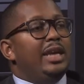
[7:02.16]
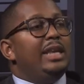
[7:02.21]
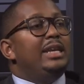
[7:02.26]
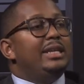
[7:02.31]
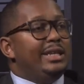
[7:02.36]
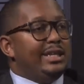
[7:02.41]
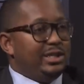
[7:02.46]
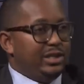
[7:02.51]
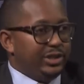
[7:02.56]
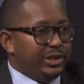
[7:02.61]
in
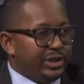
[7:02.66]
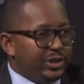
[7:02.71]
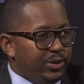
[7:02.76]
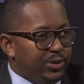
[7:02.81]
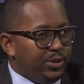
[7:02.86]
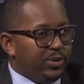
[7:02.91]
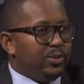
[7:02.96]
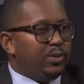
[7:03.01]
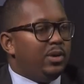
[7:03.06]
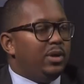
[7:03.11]
addition
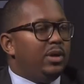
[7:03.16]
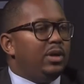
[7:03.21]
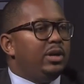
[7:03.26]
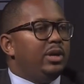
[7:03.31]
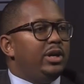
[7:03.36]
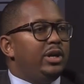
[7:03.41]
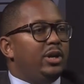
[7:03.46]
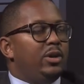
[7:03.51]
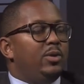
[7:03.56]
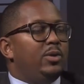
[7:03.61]
to
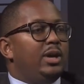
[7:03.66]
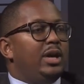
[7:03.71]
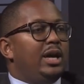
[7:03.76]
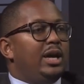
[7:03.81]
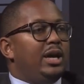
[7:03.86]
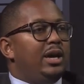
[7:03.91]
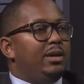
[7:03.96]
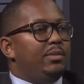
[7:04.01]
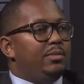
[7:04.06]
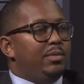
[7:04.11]

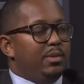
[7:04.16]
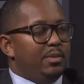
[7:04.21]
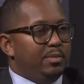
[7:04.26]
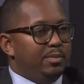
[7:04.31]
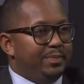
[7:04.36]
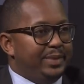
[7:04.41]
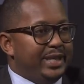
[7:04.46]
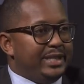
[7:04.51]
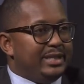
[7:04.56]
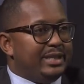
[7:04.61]

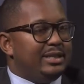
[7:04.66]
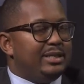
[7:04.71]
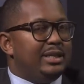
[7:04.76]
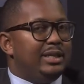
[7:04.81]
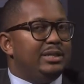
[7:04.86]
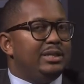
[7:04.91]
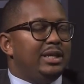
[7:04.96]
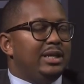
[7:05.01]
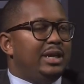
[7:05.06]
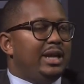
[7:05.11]
businesses